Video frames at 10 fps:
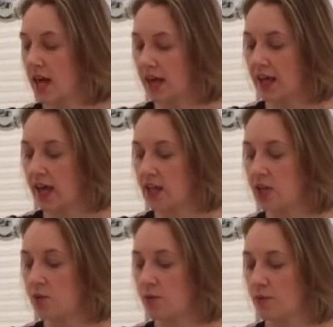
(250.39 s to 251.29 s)
Again,
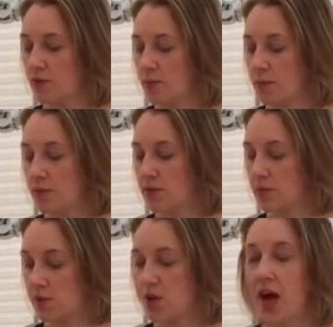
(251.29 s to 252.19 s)
you would possibly put
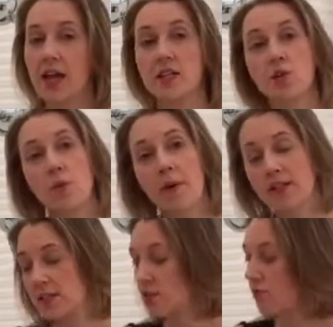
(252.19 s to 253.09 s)
some on your hand and you will
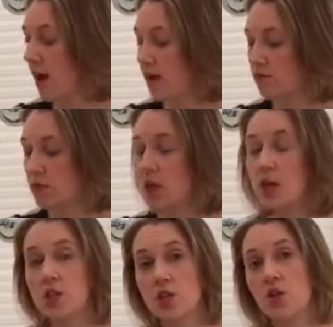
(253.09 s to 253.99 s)
pass this round
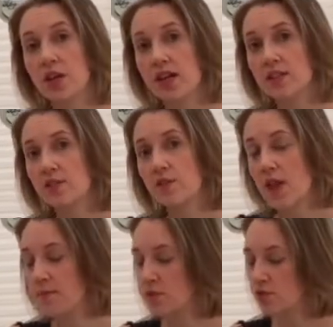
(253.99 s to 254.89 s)
to your guests for
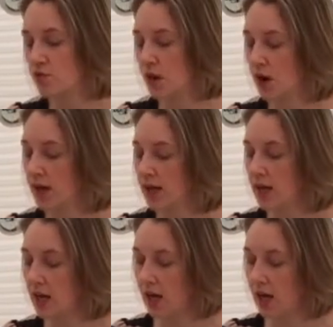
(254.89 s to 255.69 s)
them to try.